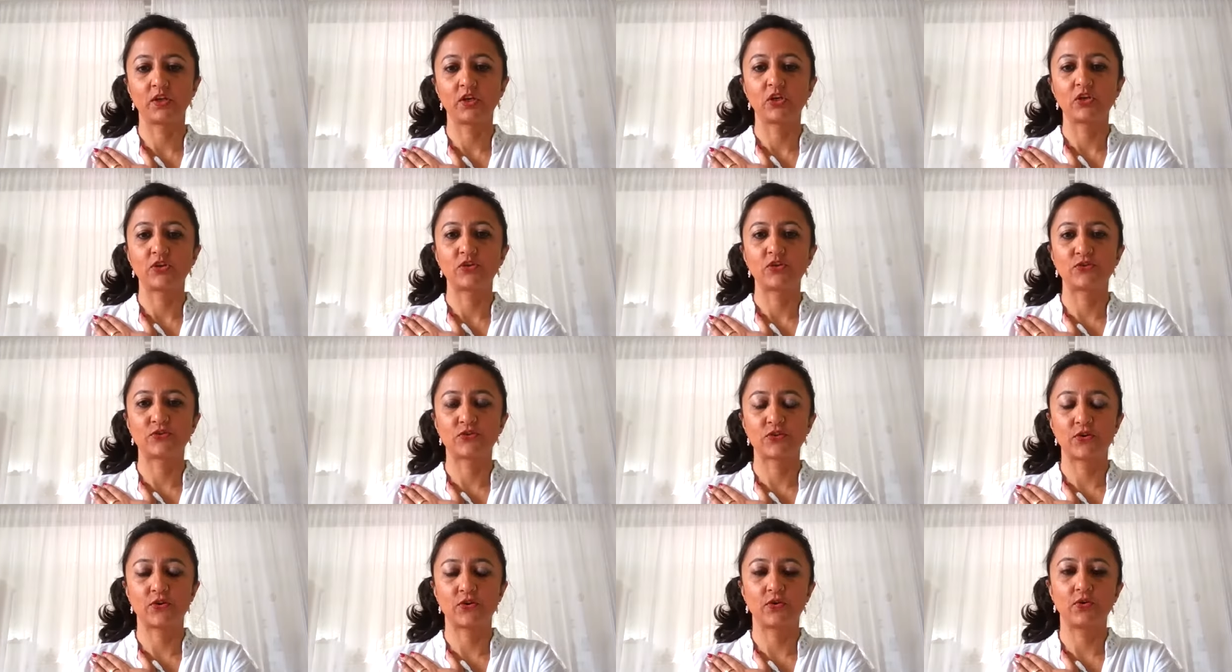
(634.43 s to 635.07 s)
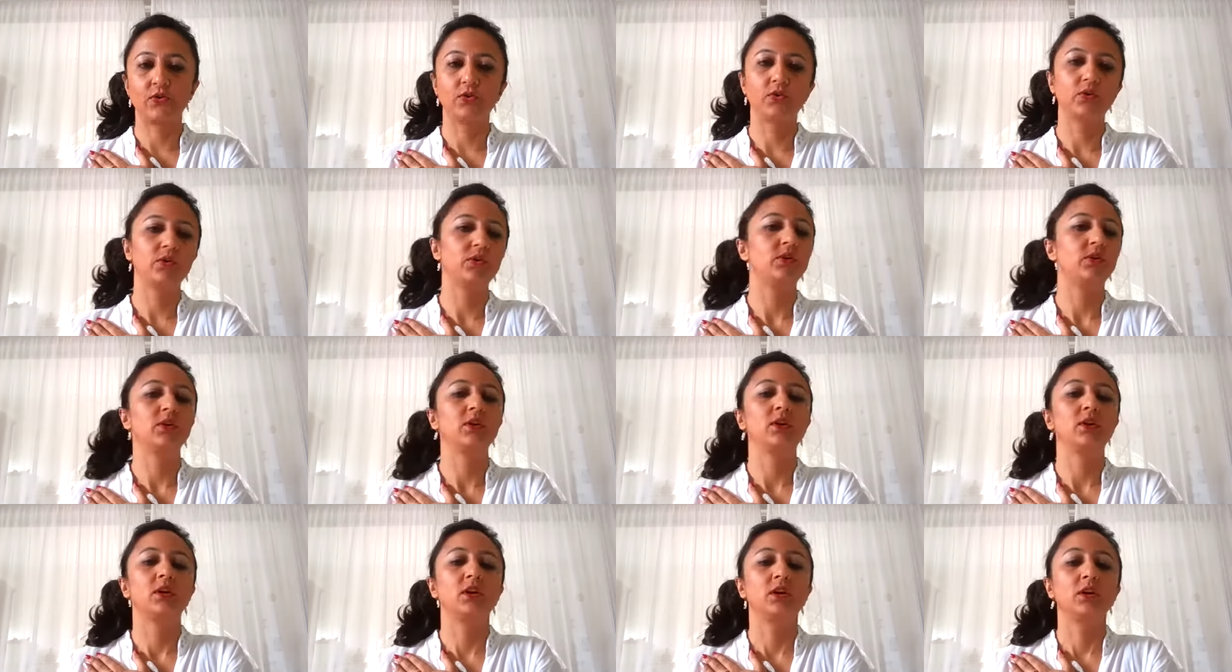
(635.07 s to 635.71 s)
So
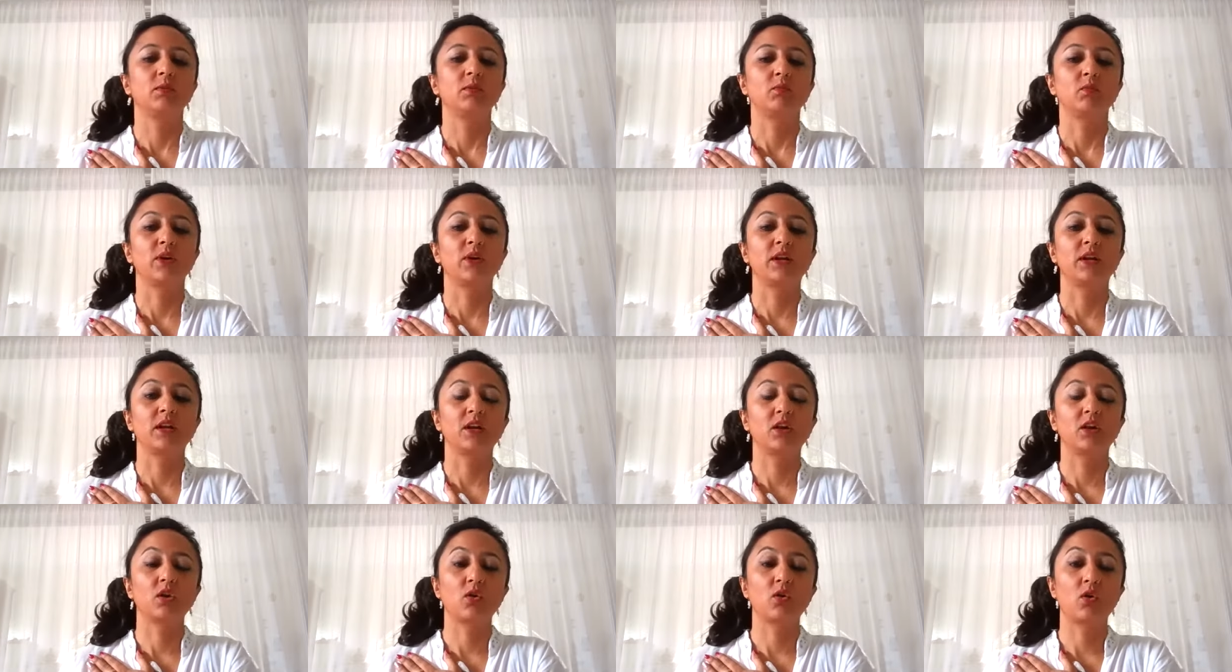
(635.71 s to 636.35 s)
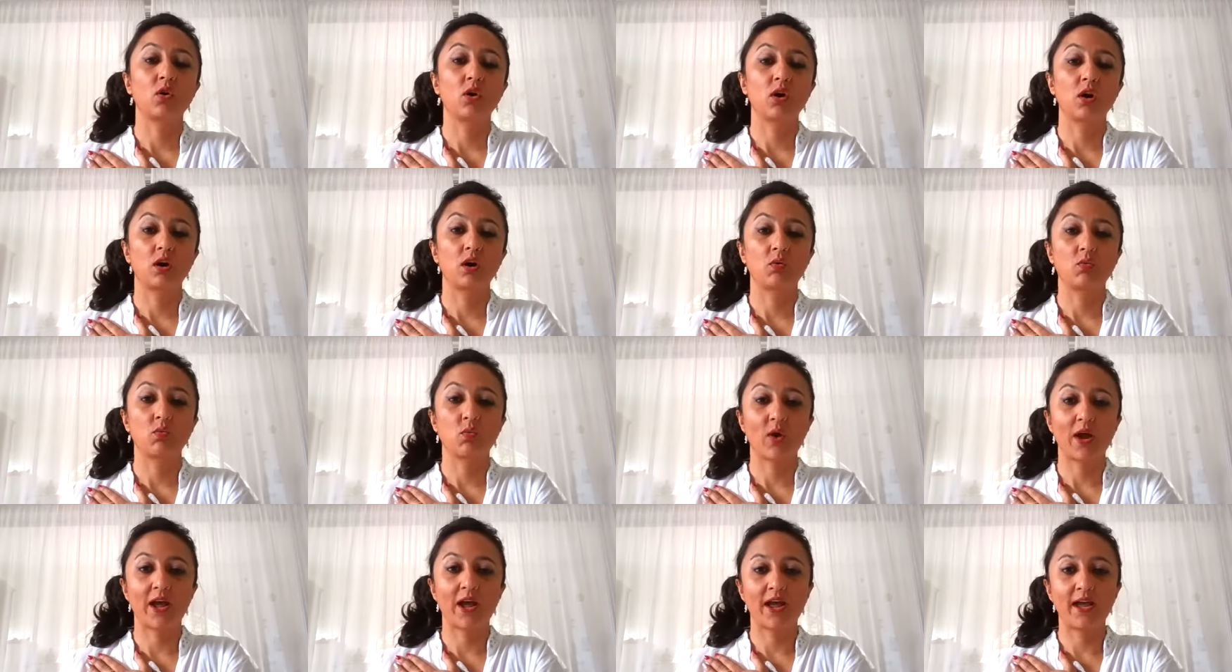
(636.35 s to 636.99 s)
bringing your
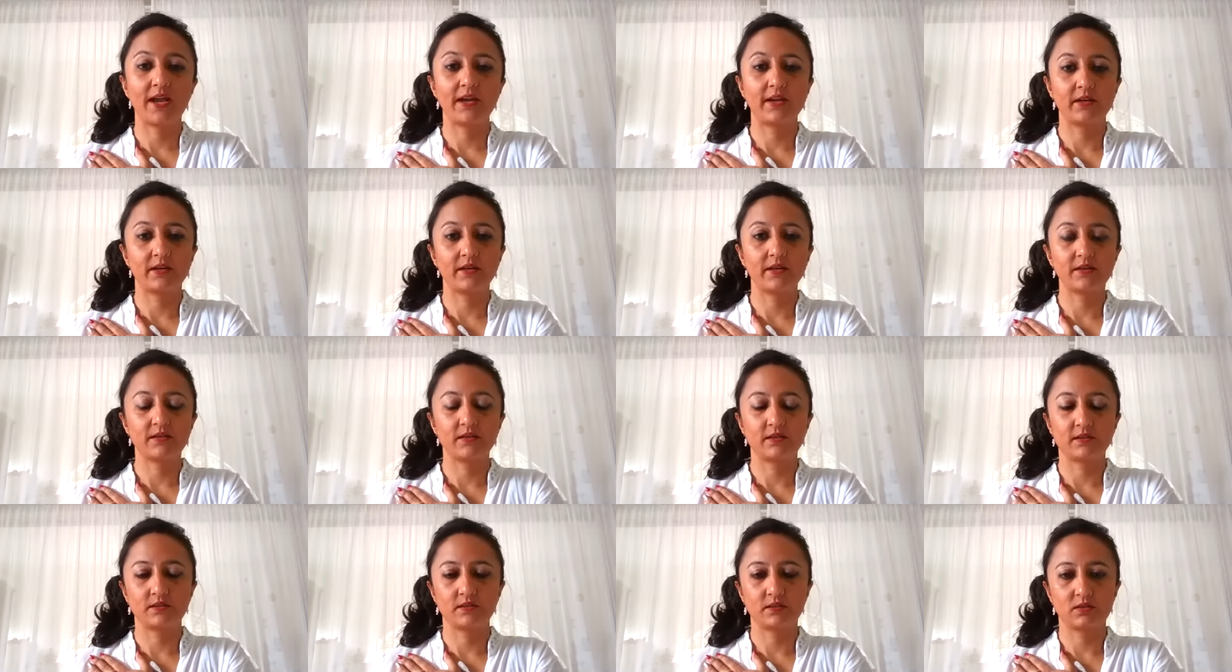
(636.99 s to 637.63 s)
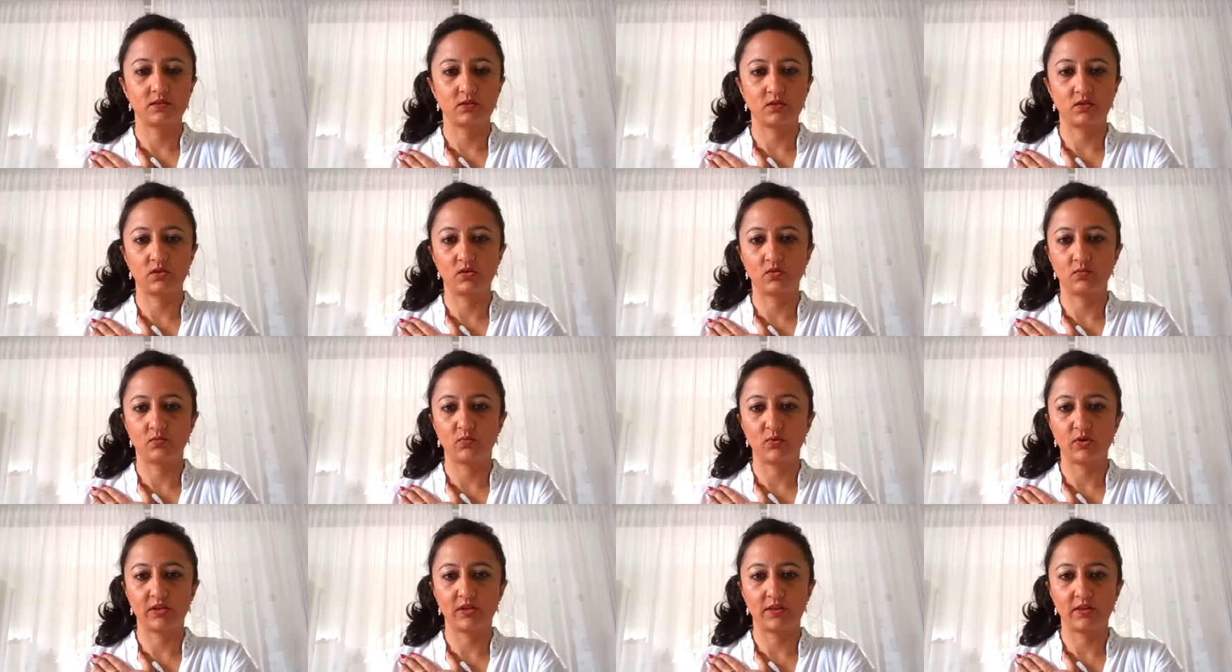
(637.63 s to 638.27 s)
awareness to your
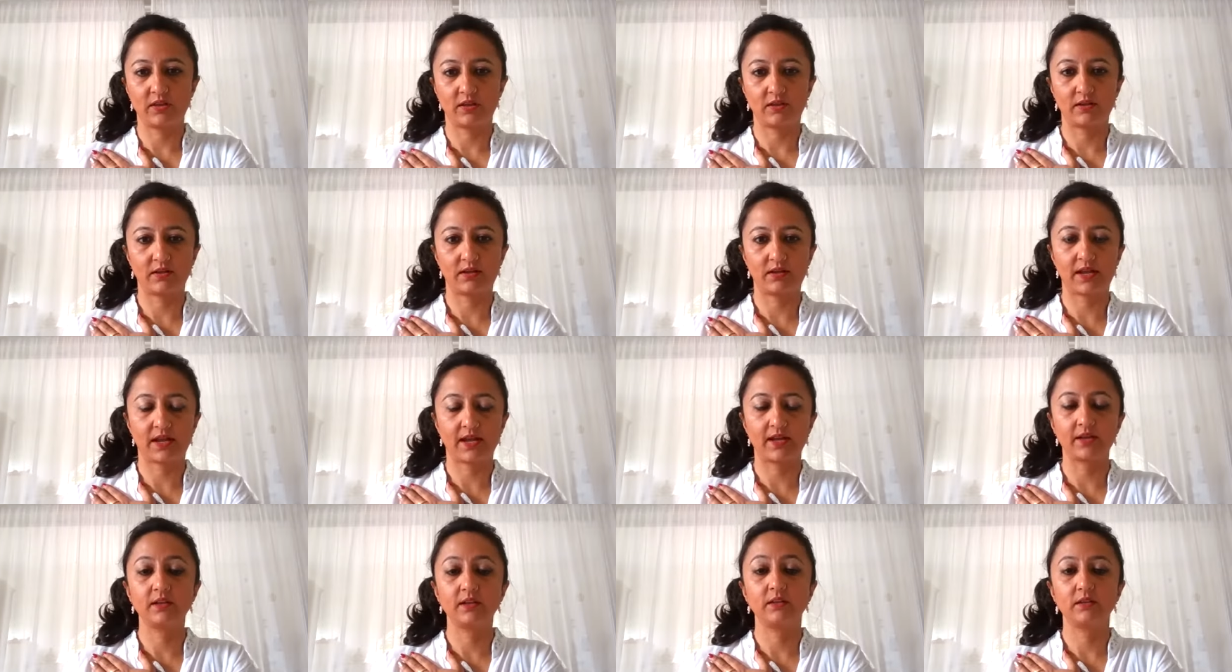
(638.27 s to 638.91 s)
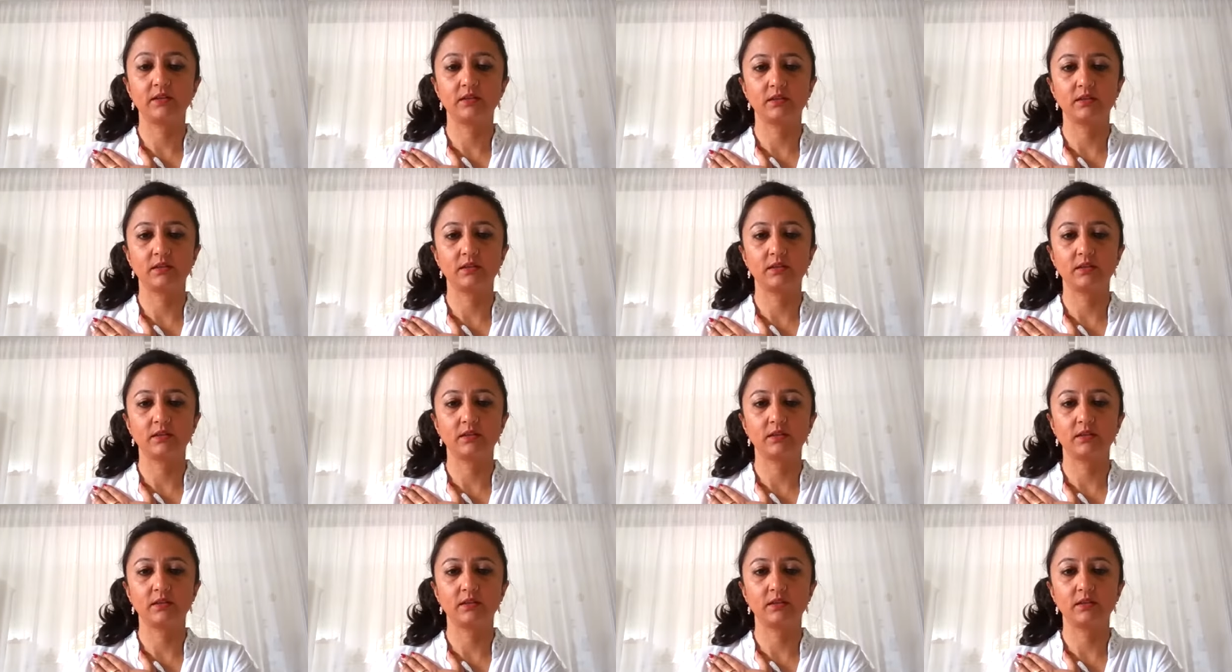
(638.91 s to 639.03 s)
breathing again.